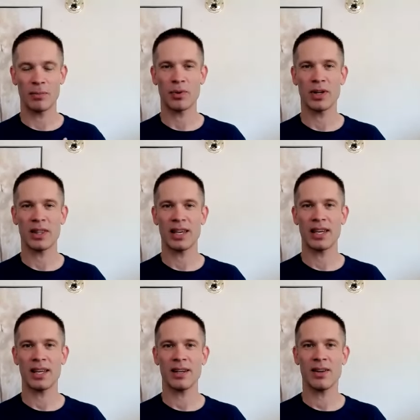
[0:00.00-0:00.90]
breathing
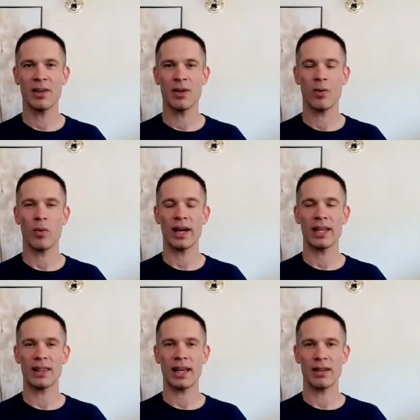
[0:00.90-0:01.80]
in,
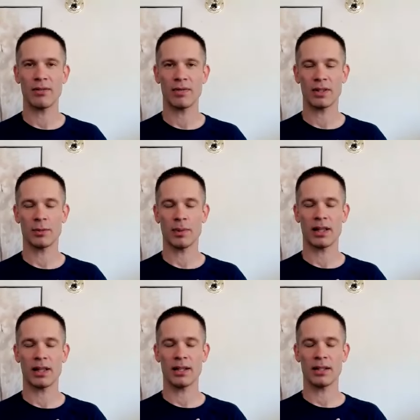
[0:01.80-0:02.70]
white light fills
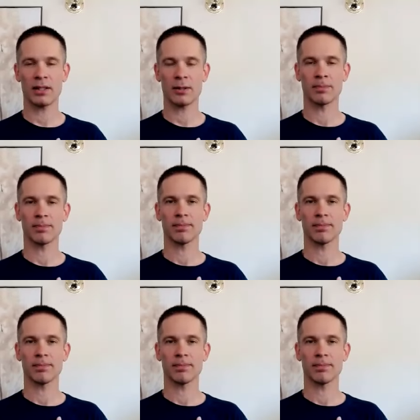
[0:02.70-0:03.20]
my lungs.